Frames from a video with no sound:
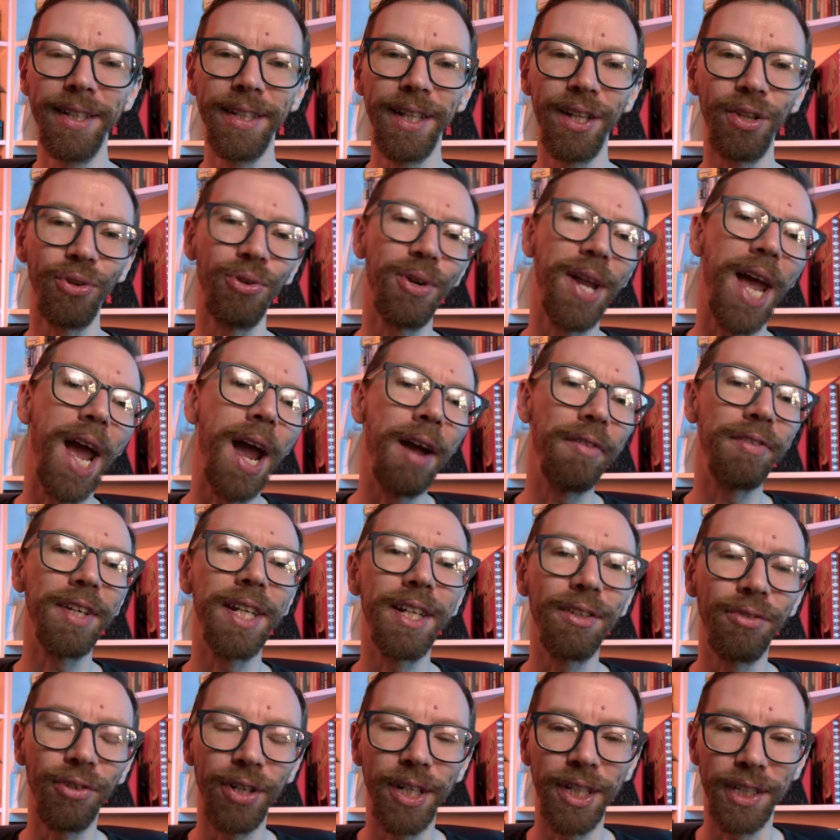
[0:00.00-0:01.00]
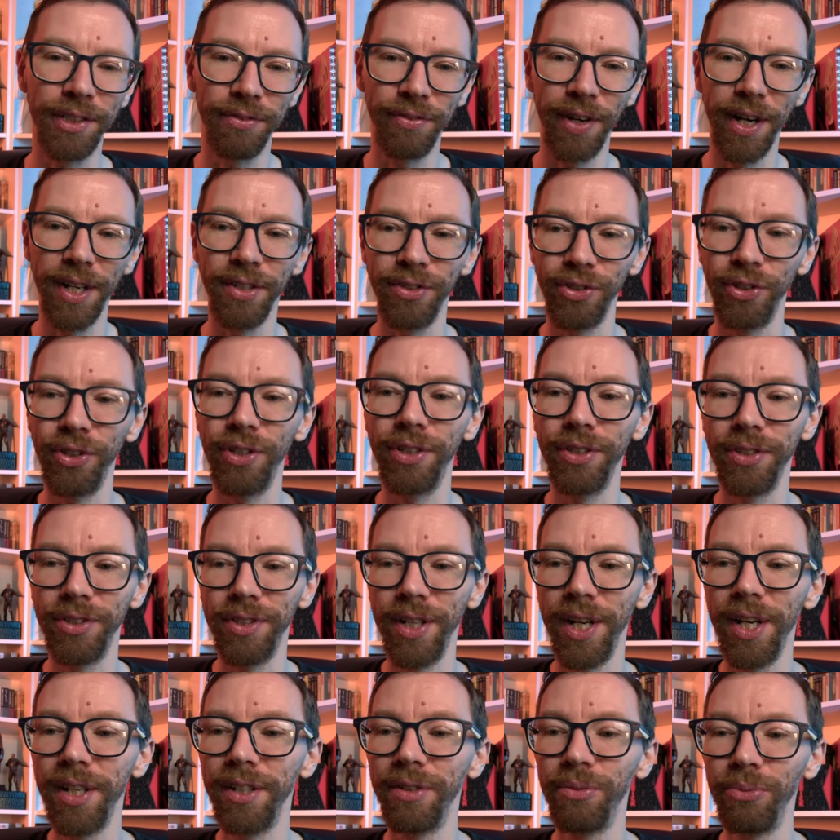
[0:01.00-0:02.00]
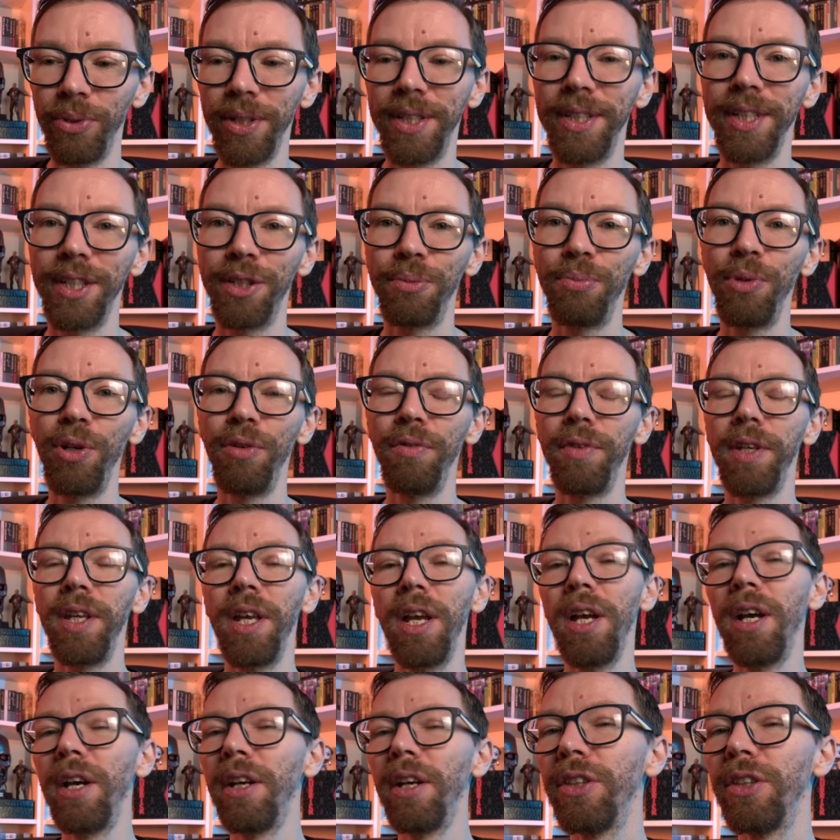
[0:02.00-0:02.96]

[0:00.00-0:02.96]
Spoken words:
They've done everything right as far as I'm concerned with this movie.